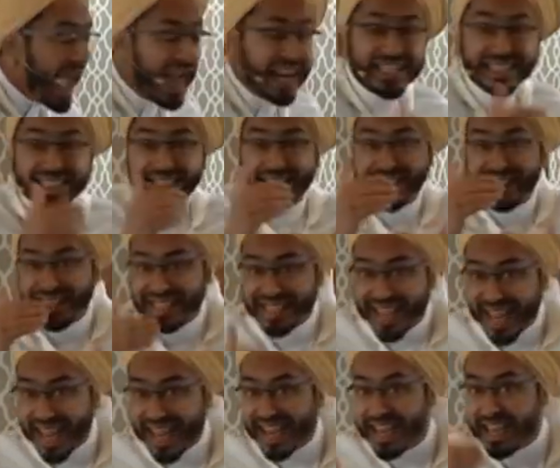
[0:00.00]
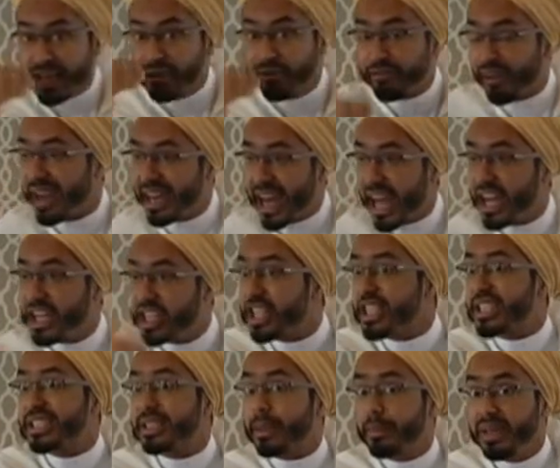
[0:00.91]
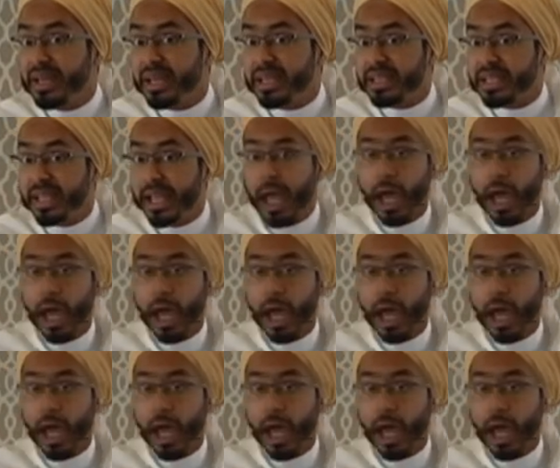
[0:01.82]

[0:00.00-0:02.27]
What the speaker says: and sustained financial stability,